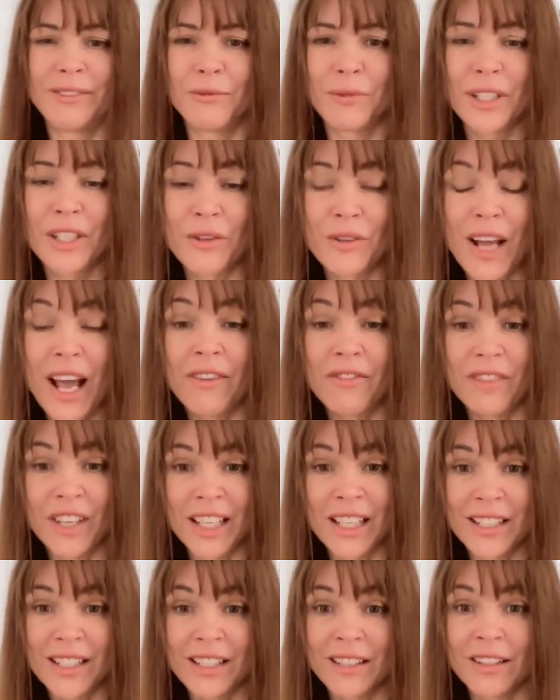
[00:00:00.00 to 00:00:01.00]
we don't have
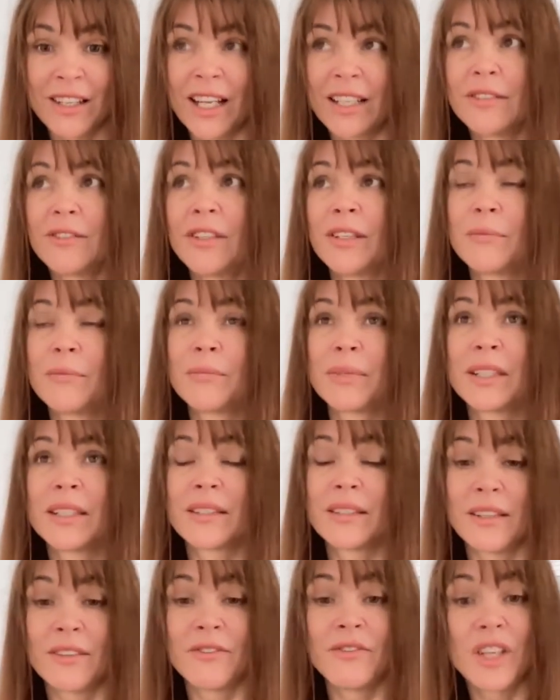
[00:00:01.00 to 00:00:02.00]
it in Latin, but
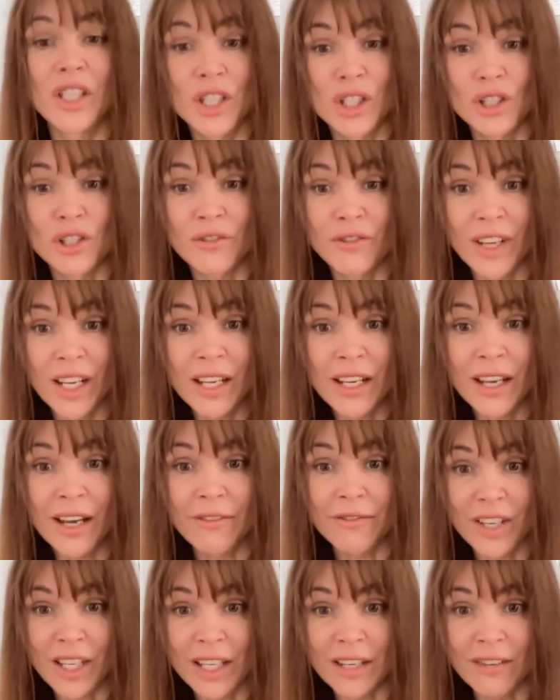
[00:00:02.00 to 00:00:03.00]
uh, viņš,
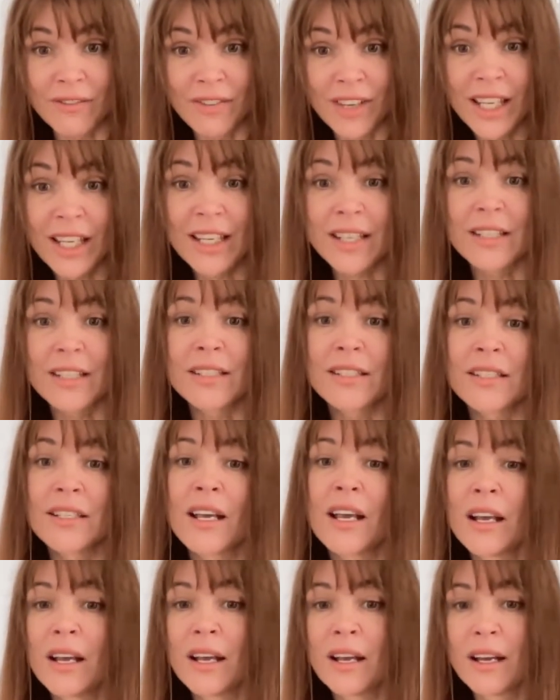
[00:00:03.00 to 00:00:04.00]
viņa, viņi, viņas.